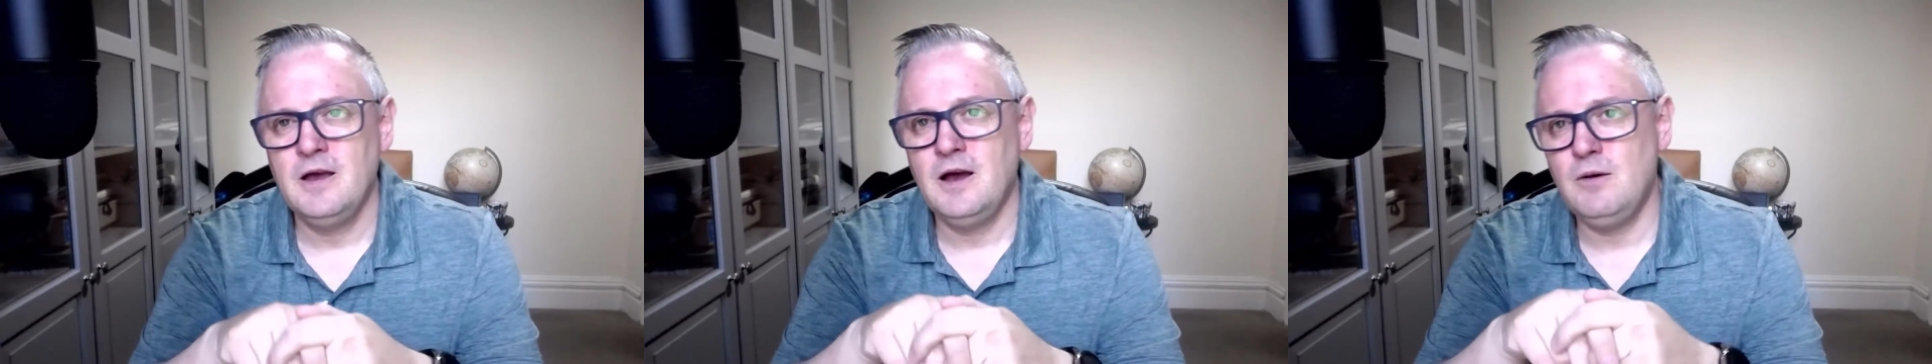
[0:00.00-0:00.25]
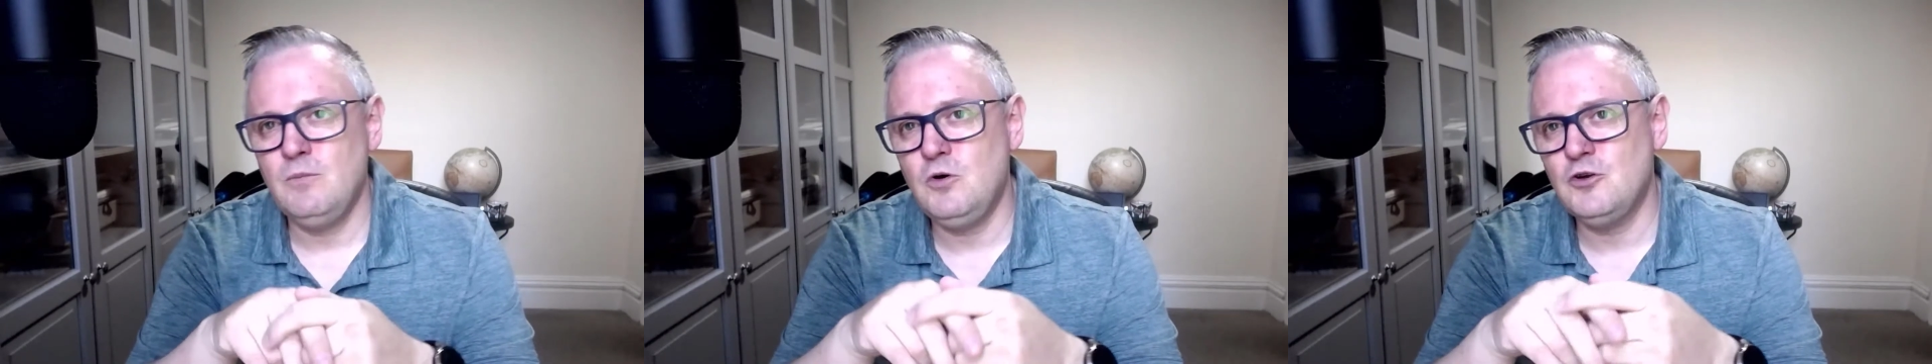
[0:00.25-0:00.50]

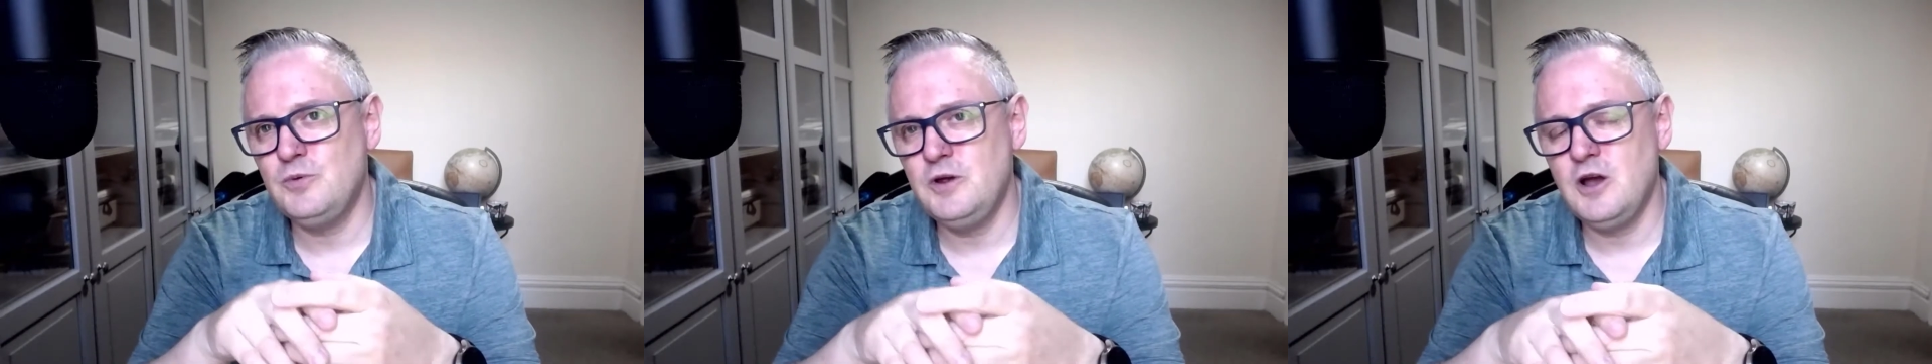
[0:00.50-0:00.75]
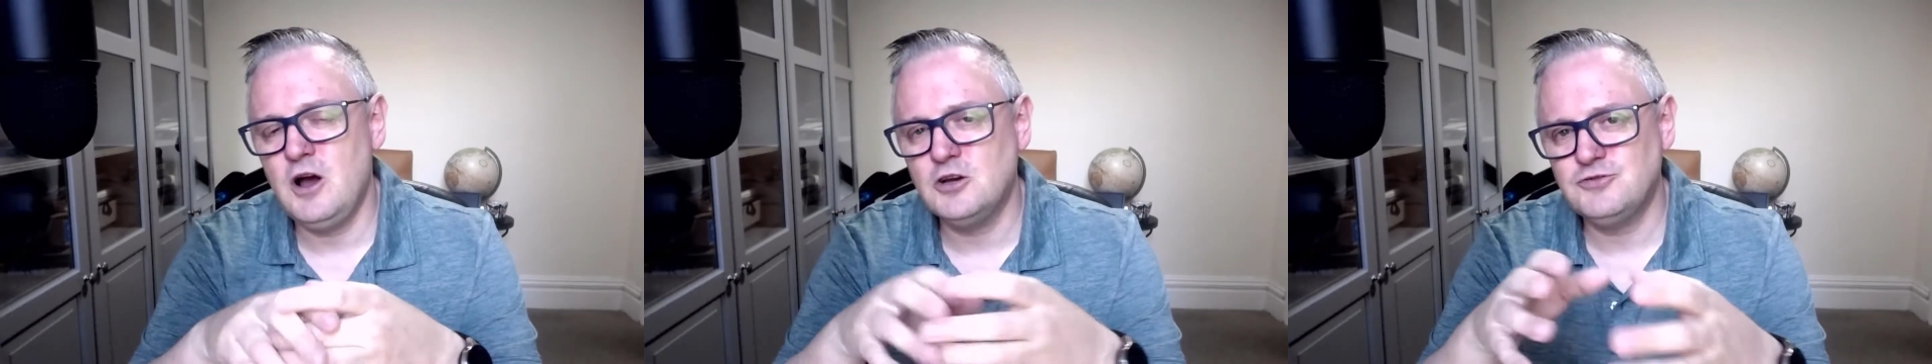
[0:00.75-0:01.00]
And whilst we
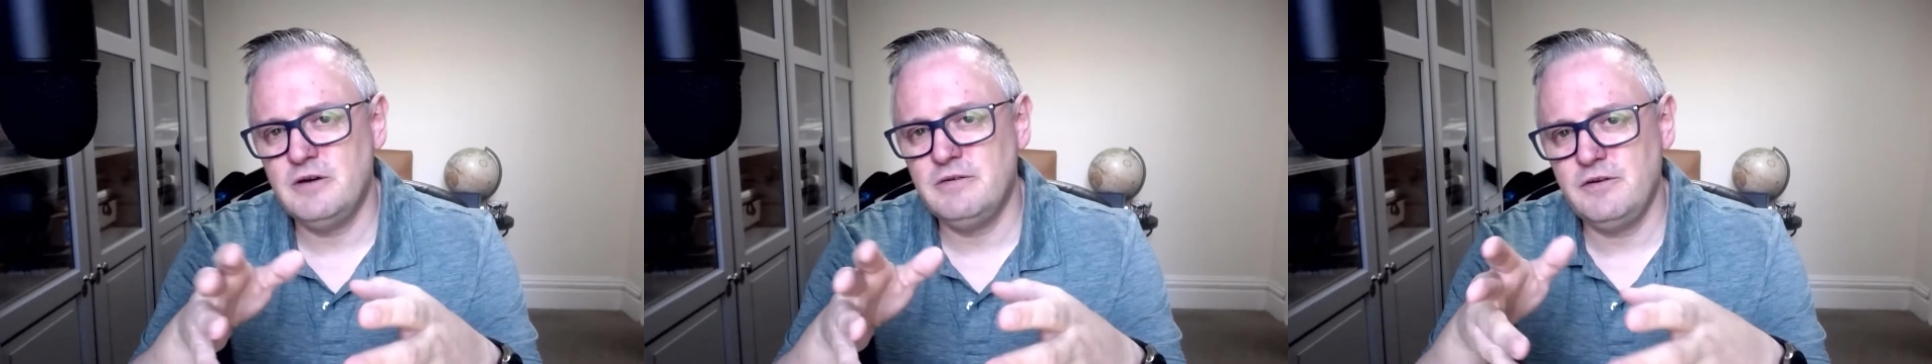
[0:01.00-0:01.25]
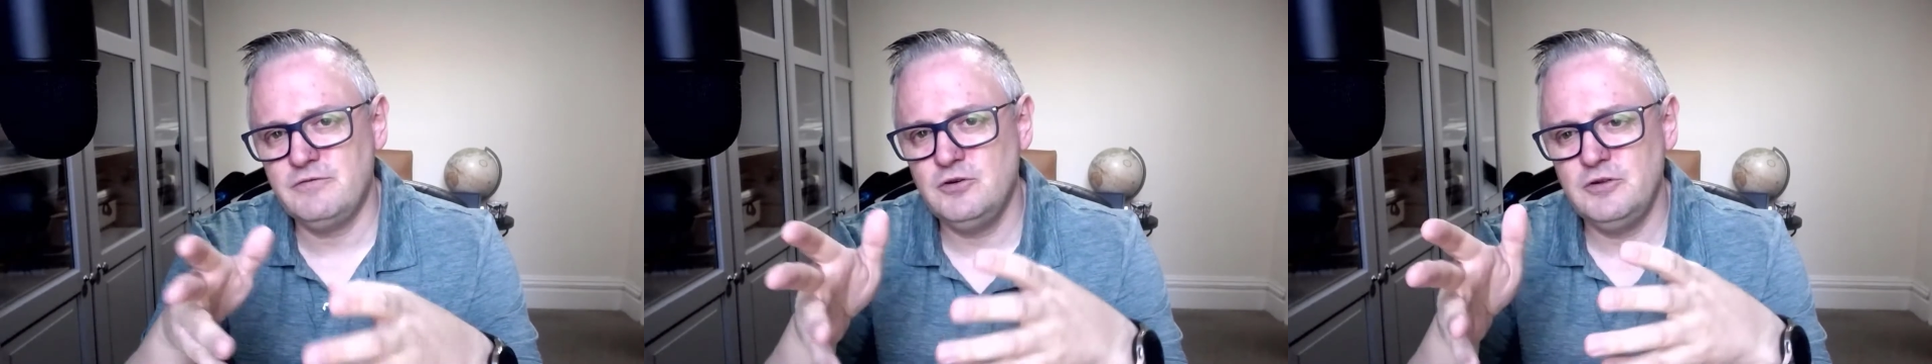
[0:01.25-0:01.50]
are
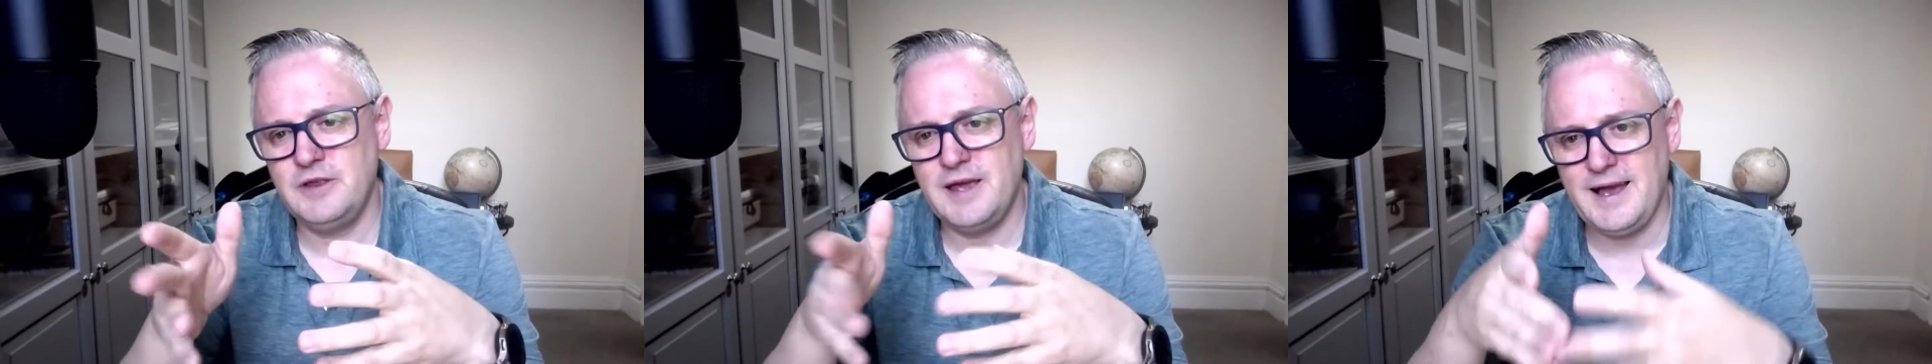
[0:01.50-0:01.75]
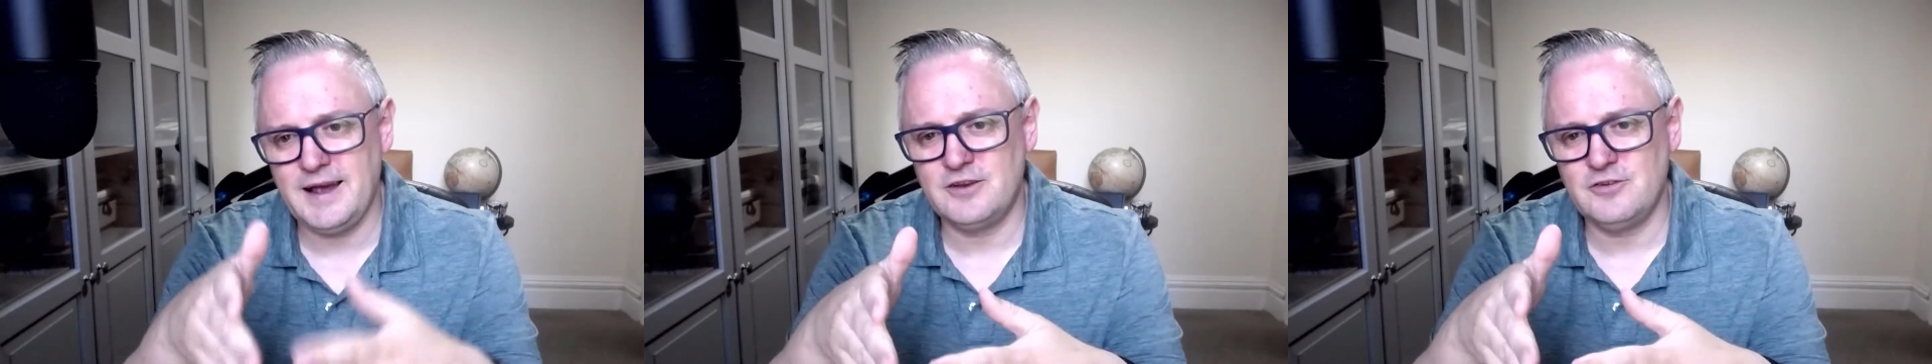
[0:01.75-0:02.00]
travelling through the
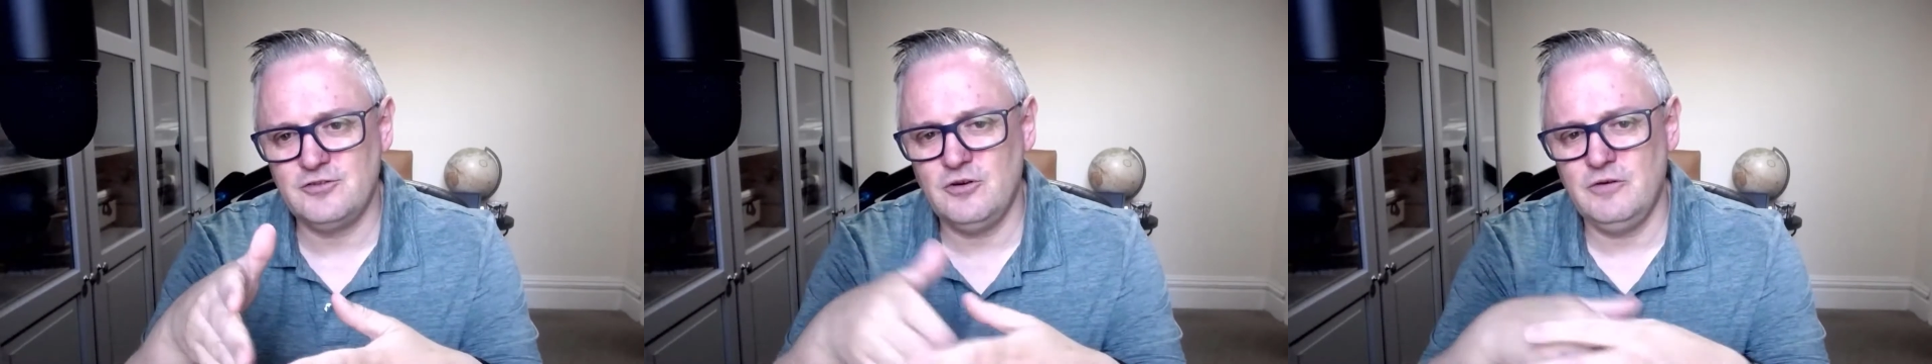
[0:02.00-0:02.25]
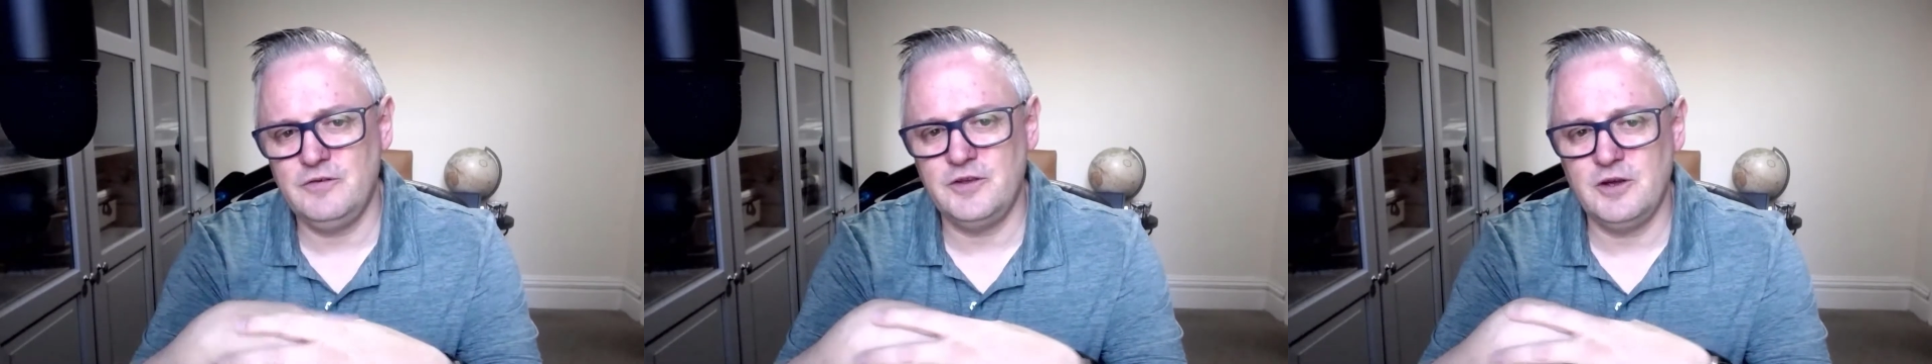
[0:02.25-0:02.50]
Acts
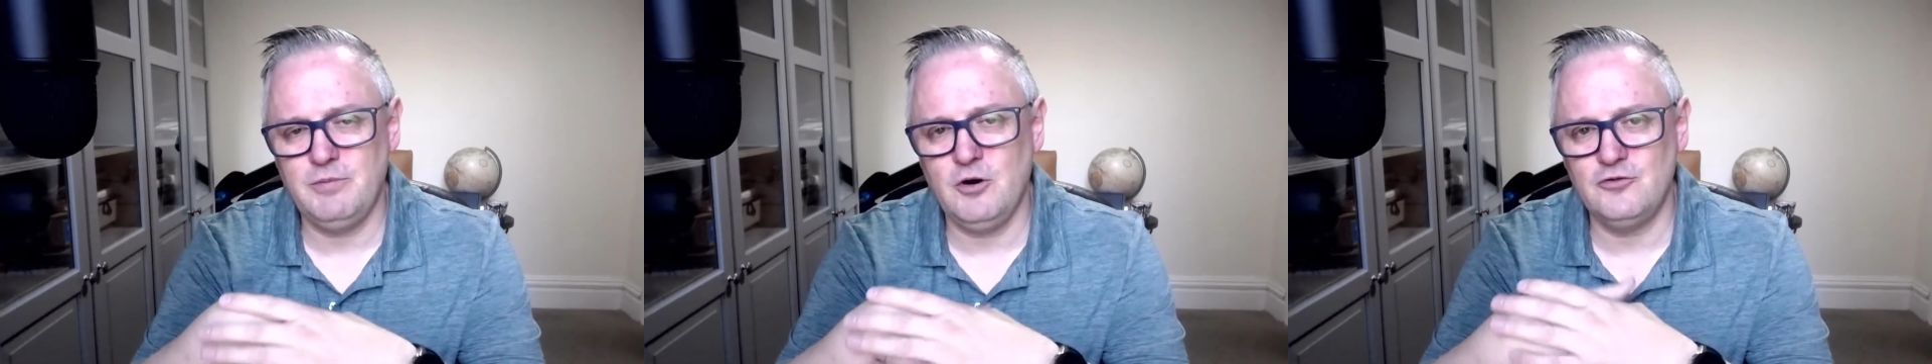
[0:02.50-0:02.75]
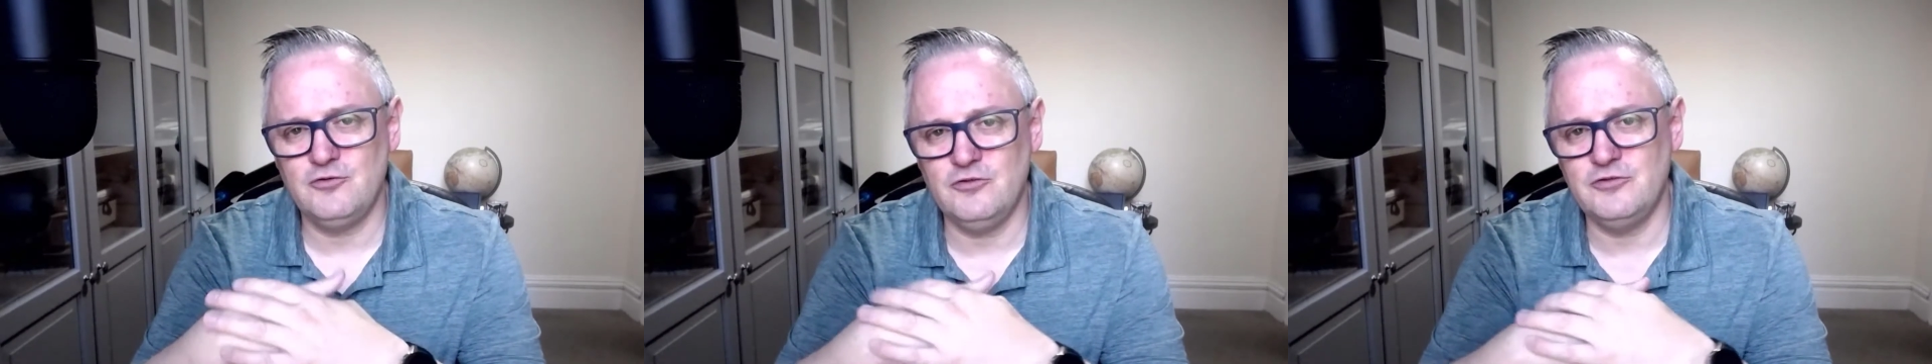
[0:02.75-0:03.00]
of the
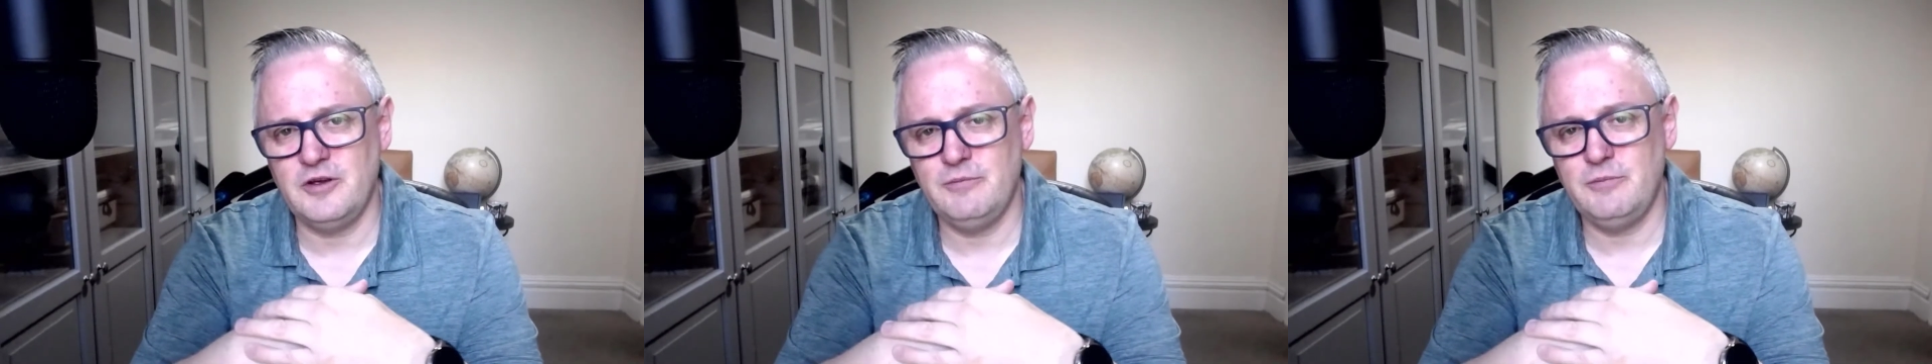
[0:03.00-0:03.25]
Apostles, and